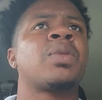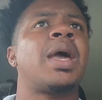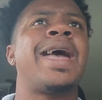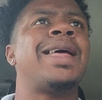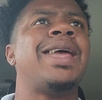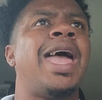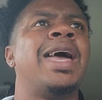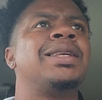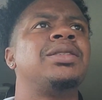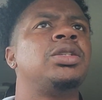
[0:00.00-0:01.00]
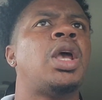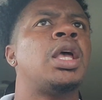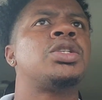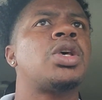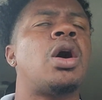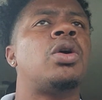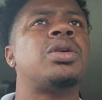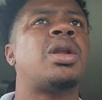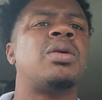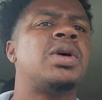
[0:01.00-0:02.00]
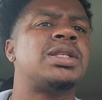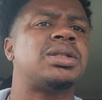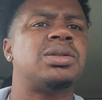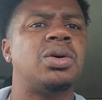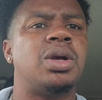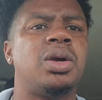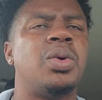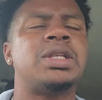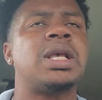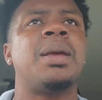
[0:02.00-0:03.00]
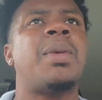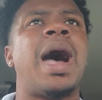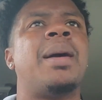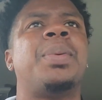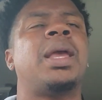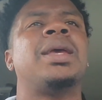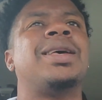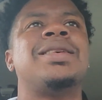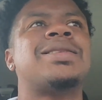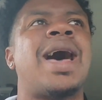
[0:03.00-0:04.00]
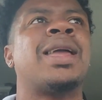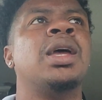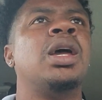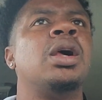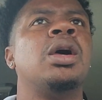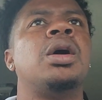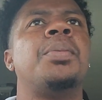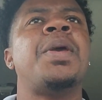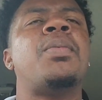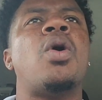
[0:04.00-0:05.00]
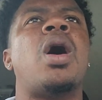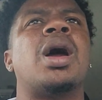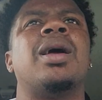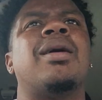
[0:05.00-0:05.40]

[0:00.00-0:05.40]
And so, which in my opinion is like, people are